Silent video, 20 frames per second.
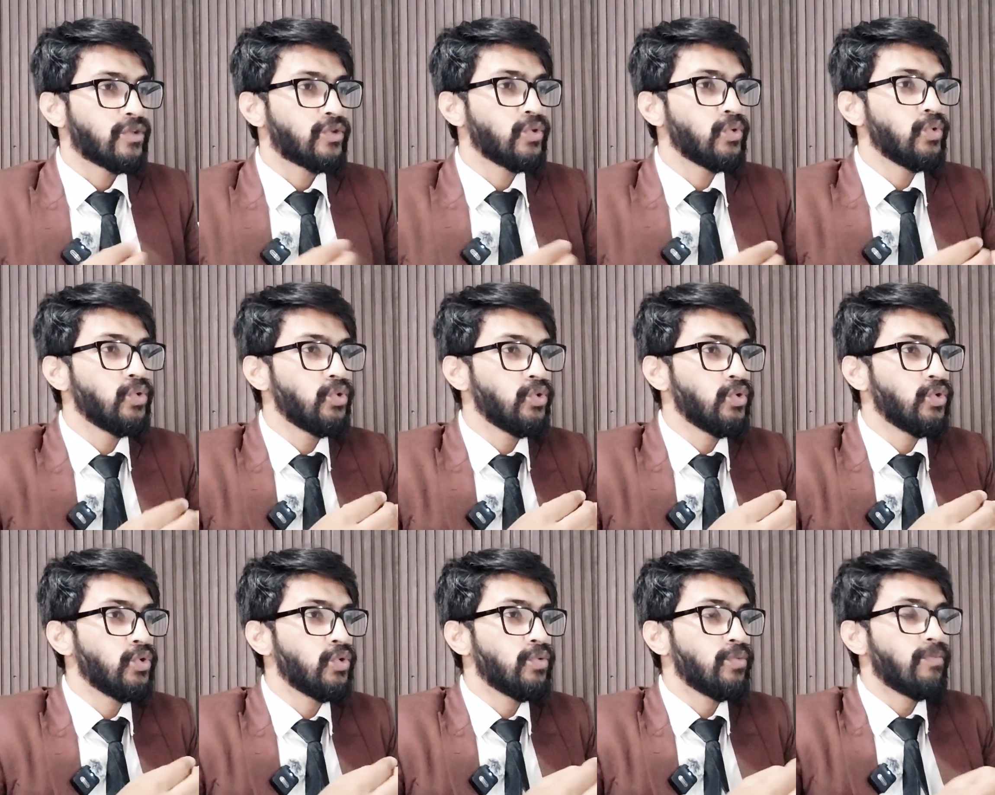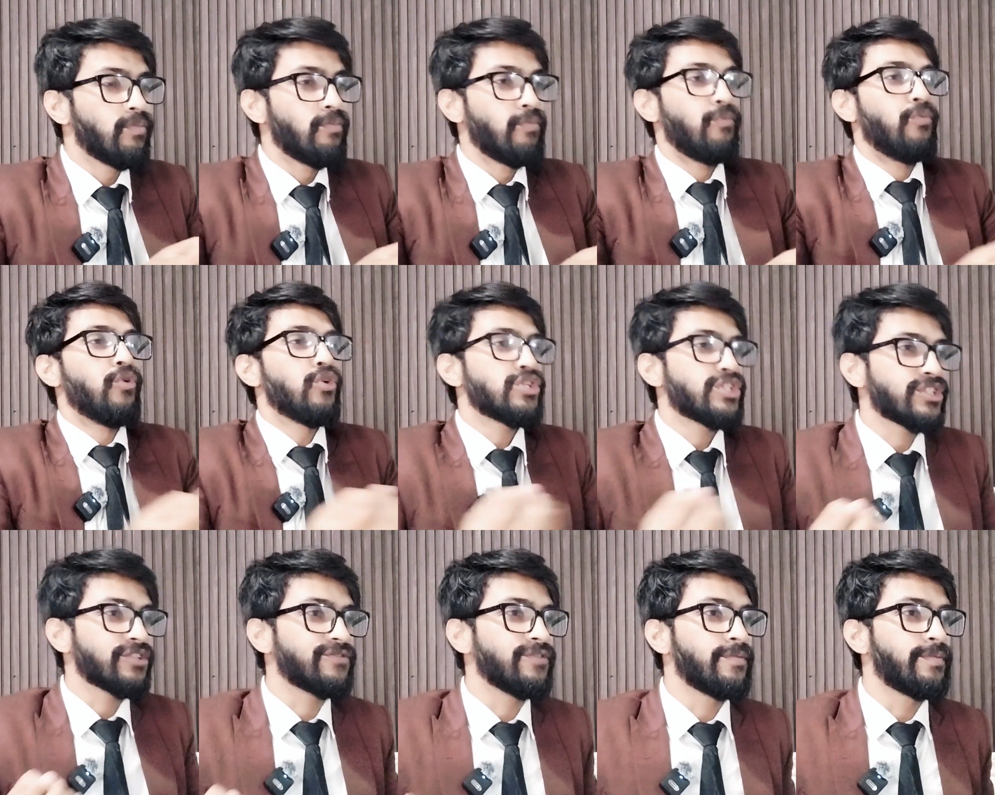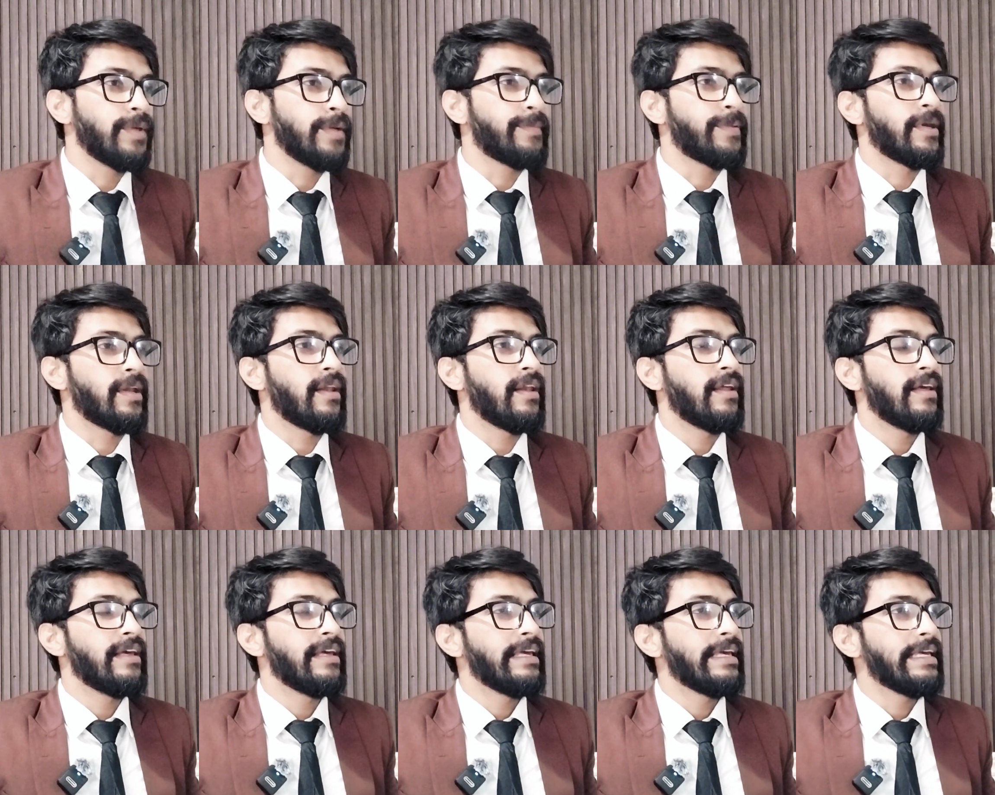to most of the
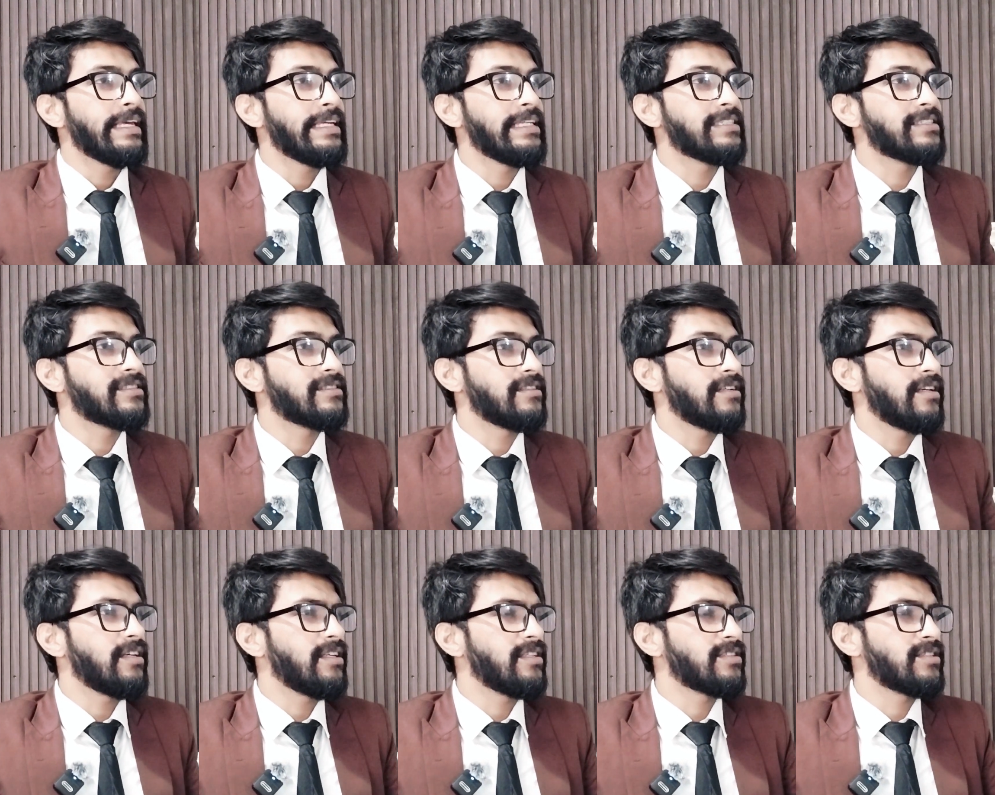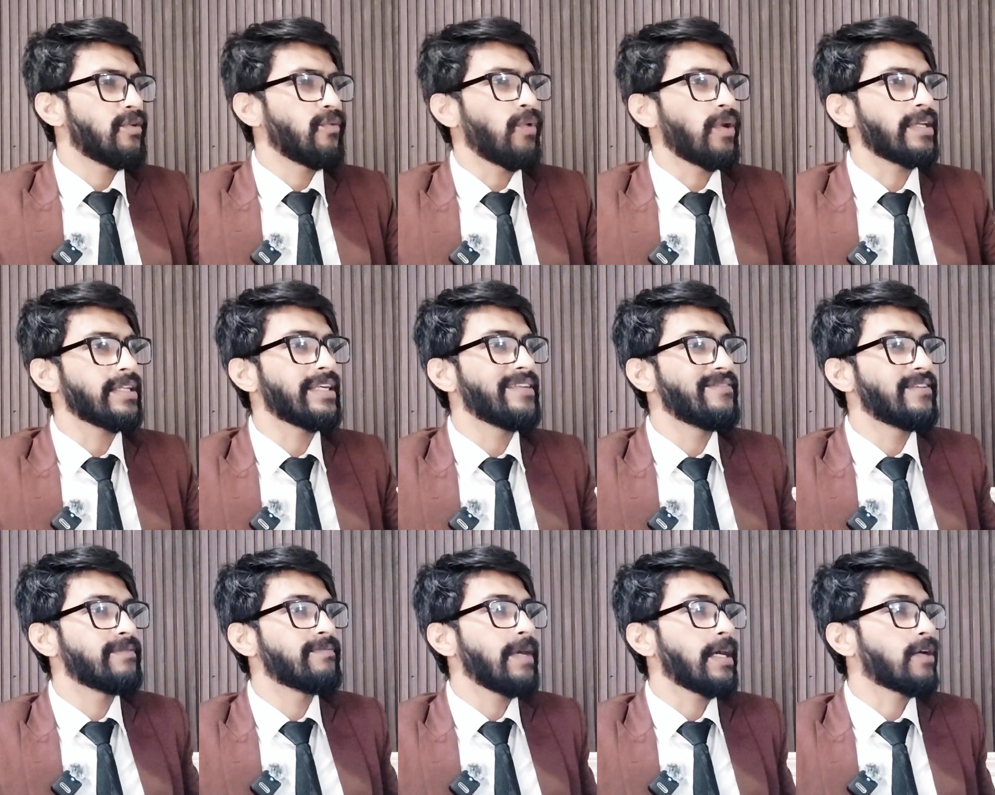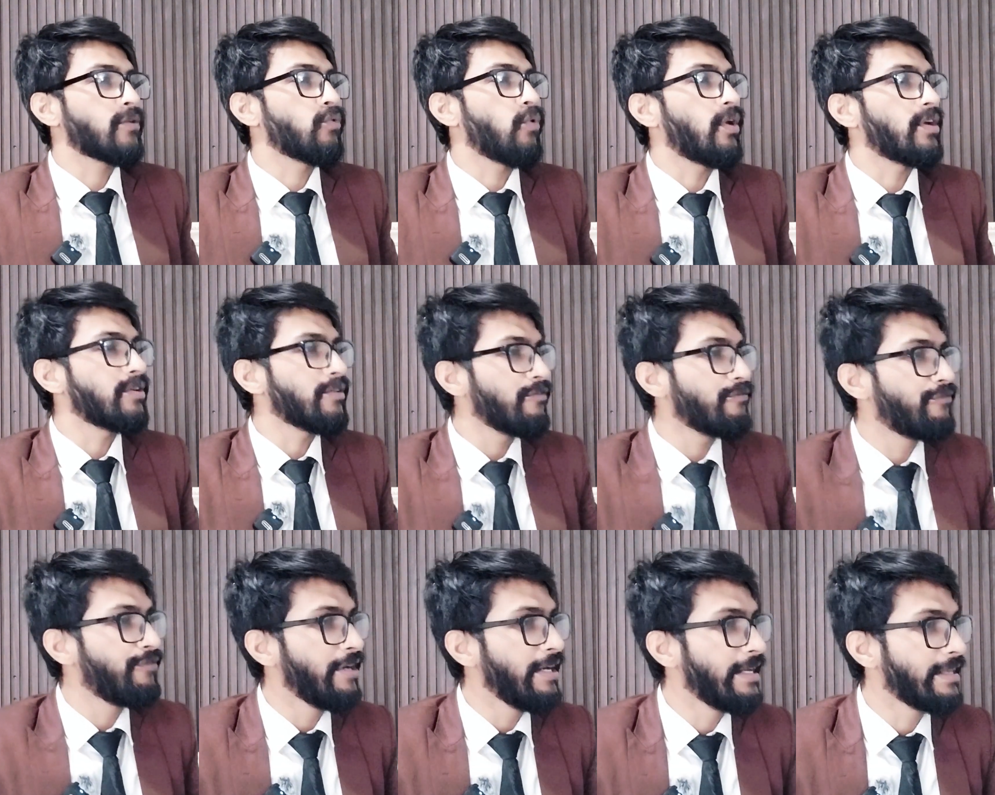people is the one given by
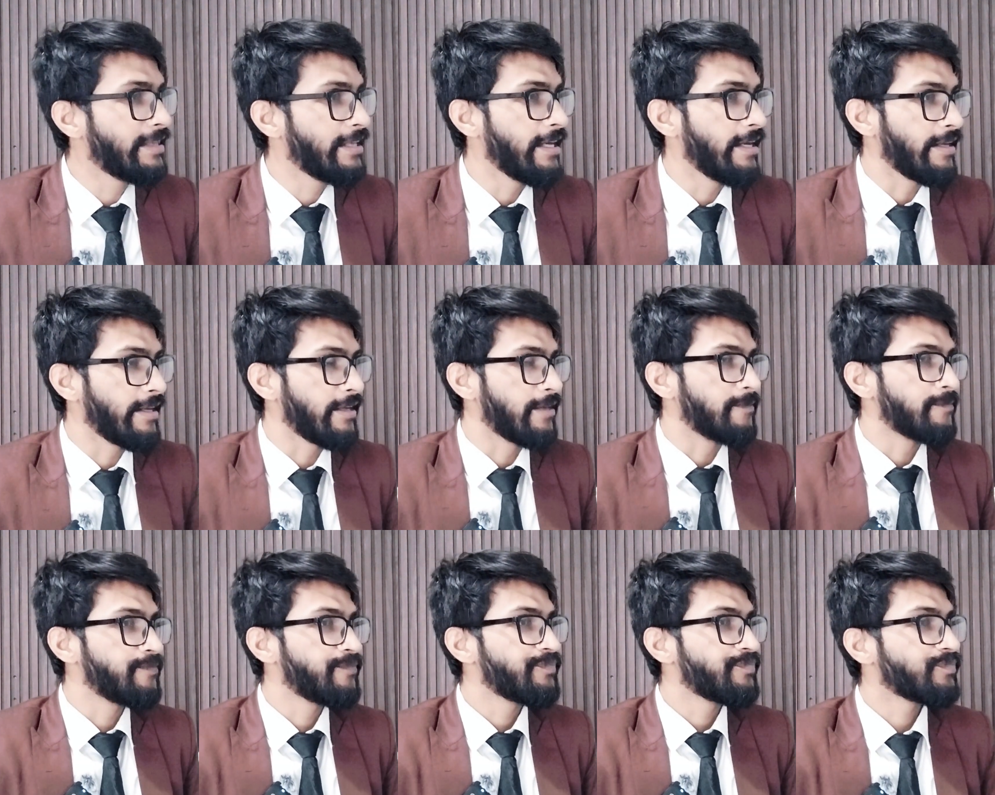quantum field theory.